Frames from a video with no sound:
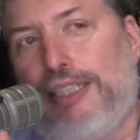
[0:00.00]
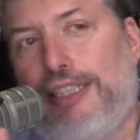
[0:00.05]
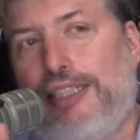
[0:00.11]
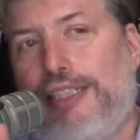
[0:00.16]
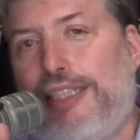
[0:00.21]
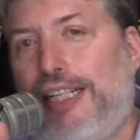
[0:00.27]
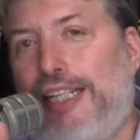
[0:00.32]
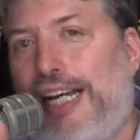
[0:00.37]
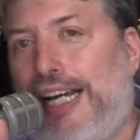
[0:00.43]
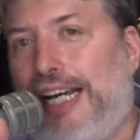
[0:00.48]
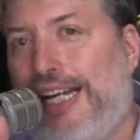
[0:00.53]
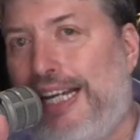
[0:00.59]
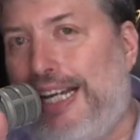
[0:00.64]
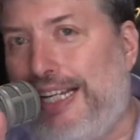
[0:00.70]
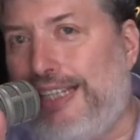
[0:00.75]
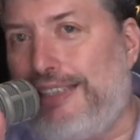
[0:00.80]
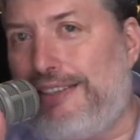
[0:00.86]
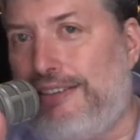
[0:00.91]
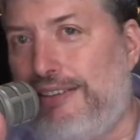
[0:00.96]
the
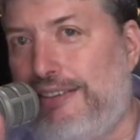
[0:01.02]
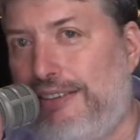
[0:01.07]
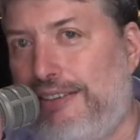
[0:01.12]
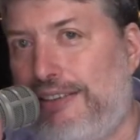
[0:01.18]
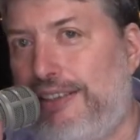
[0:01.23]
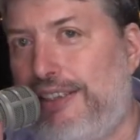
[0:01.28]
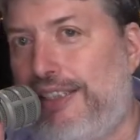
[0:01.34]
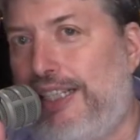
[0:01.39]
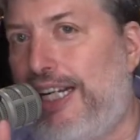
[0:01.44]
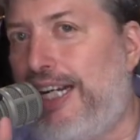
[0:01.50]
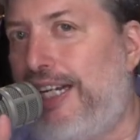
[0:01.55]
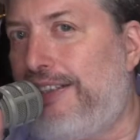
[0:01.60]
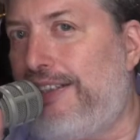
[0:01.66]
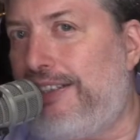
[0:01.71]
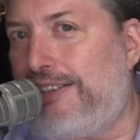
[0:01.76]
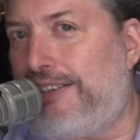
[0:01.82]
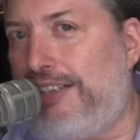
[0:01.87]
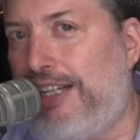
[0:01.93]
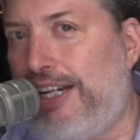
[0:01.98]
head and
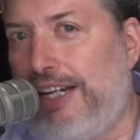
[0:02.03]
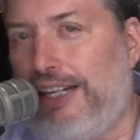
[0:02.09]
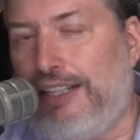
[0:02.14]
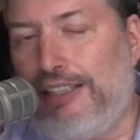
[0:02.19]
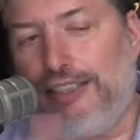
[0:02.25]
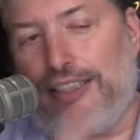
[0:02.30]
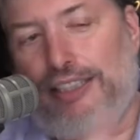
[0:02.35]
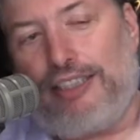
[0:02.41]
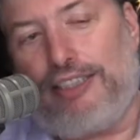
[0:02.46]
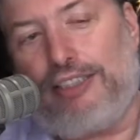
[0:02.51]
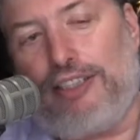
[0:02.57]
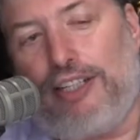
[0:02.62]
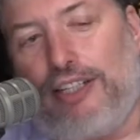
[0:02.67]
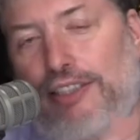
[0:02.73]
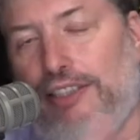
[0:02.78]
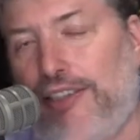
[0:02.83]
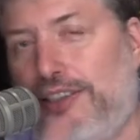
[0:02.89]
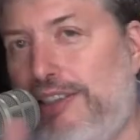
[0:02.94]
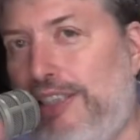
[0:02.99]
the tail is
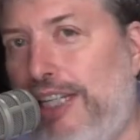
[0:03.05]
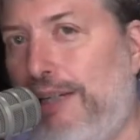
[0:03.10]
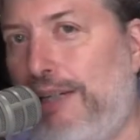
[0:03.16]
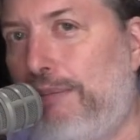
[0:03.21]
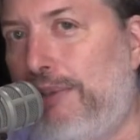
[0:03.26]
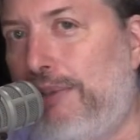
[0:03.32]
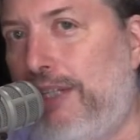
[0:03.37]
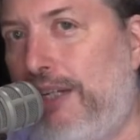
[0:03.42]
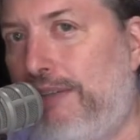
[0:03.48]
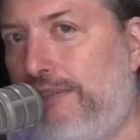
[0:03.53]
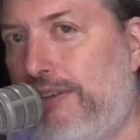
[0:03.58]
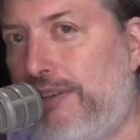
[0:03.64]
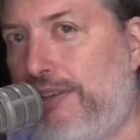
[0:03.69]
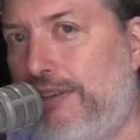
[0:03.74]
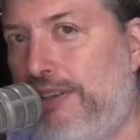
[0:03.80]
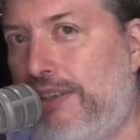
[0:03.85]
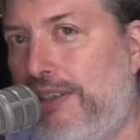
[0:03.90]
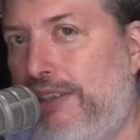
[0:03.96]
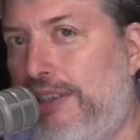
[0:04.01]
on the same
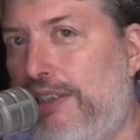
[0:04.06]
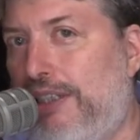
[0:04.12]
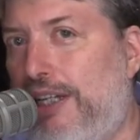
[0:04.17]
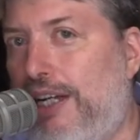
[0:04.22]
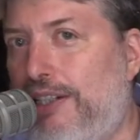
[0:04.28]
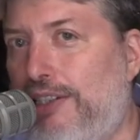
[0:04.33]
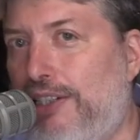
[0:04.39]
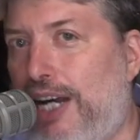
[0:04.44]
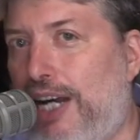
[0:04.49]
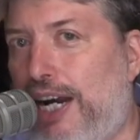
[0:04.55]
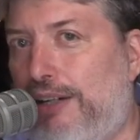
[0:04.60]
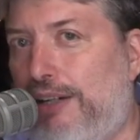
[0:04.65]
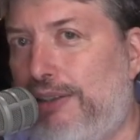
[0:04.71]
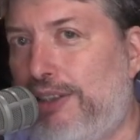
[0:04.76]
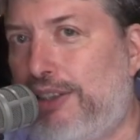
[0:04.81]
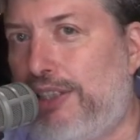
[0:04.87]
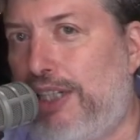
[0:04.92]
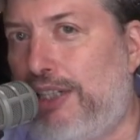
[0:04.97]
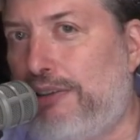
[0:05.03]
level on the
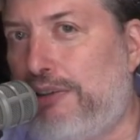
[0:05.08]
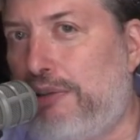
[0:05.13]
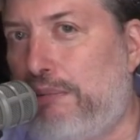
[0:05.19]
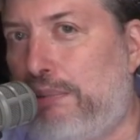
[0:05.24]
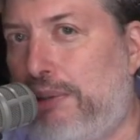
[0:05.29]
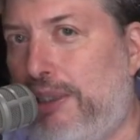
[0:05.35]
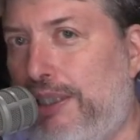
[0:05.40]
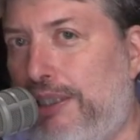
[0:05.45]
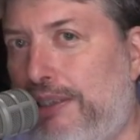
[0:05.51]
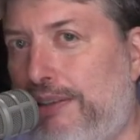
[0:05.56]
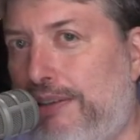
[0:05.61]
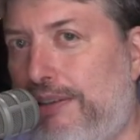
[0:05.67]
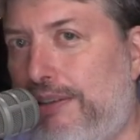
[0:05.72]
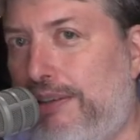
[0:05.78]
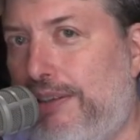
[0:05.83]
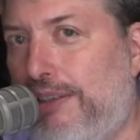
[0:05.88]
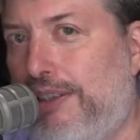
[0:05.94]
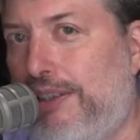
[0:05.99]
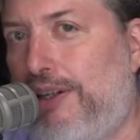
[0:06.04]
horizontal plane.
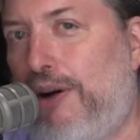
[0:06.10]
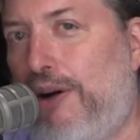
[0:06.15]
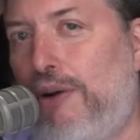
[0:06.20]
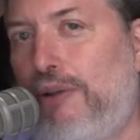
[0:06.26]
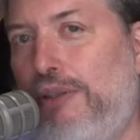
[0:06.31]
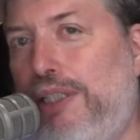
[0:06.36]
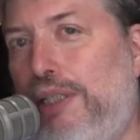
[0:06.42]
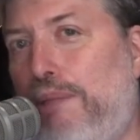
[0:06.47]
Only